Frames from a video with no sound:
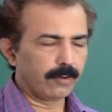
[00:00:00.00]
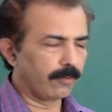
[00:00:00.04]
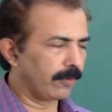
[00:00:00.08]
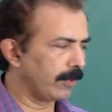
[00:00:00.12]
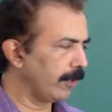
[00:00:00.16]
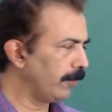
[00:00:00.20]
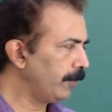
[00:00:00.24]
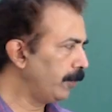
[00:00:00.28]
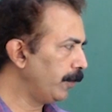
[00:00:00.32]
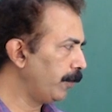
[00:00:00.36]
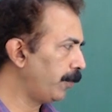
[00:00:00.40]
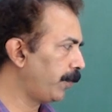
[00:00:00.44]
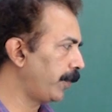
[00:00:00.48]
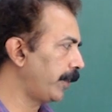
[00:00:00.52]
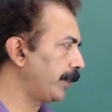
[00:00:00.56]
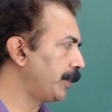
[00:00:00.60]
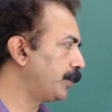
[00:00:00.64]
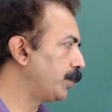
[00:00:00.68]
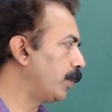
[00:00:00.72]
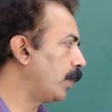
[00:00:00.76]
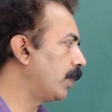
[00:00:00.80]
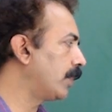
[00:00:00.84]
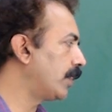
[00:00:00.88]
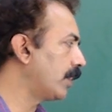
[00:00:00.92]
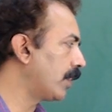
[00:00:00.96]
One of the
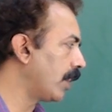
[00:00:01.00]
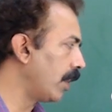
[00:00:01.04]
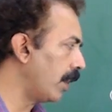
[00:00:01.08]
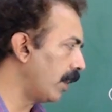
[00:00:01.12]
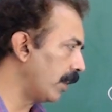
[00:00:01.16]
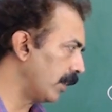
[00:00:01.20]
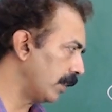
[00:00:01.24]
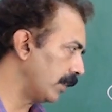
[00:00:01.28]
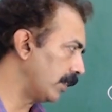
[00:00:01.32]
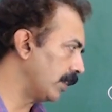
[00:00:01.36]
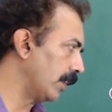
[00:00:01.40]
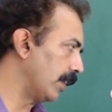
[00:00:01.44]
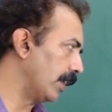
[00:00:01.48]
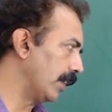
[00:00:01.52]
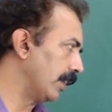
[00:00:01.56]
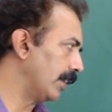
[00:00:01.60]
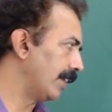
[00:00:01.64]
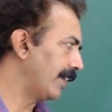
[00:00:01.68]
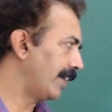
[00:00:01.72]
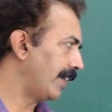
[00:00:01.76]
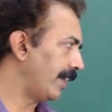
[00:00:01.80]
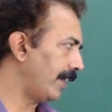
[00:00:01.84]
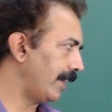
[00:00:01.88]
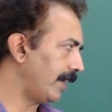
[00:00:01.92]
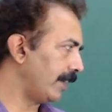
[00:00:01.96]
freshwater
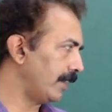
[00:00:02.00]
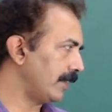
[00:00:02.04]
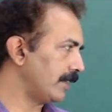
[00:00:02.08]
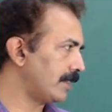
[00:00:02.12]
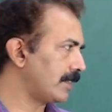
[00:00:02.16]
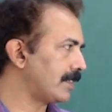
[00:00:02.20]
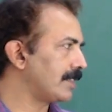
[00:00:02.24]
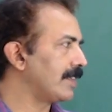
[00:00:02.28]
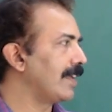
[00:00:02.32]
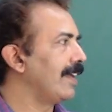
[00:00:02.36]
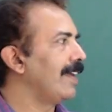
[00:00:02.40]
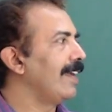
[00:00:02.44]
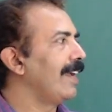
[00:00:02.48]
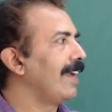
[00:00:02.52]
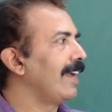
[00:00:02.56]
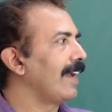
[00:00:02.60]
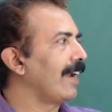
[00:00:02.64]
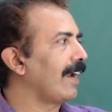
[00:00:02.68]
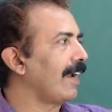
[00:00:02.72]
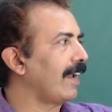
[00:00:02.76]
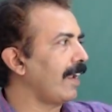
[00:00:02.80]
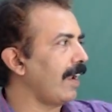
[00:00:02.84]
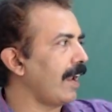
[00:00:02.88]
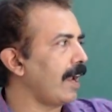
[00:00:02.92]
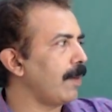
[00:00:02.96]
alga is
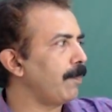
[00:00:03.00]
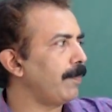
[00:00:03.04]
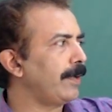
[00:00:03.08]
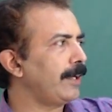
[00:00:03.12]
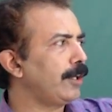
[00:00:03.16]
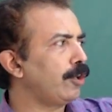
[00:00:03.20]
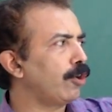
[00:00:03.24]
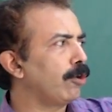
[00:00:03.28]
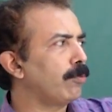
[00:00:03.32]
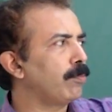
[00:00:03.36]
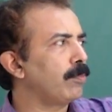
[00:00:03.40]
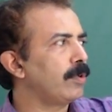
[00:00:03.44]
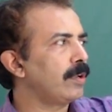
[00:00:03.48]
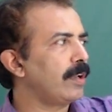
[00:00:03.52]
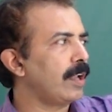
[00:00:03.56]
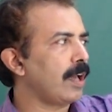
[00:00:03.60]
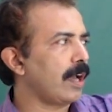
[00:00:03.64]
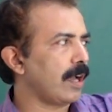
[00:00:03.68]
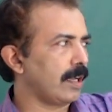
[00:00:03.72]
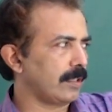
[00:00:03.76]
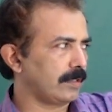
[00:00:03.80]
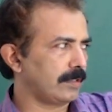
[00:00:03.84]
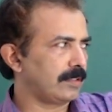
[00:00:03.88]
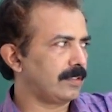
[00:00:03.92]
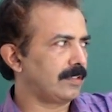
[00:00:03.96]

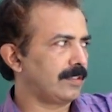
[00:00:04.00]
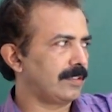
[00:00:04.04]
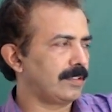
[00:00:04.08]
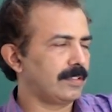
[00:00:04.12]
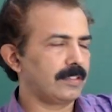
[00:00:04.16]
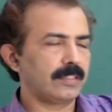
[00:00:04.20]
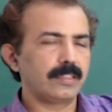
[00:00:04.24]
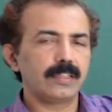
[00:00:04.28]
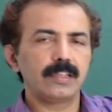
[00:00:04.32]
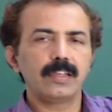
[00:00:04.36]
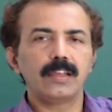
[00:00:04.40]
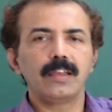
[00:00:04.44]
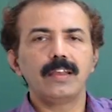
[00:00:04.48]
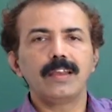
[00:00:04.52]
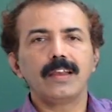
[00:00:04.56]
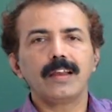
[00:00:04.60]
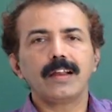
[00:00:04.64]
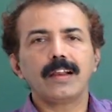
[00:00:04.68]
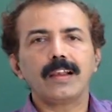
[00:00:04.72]
Chlamydomonas.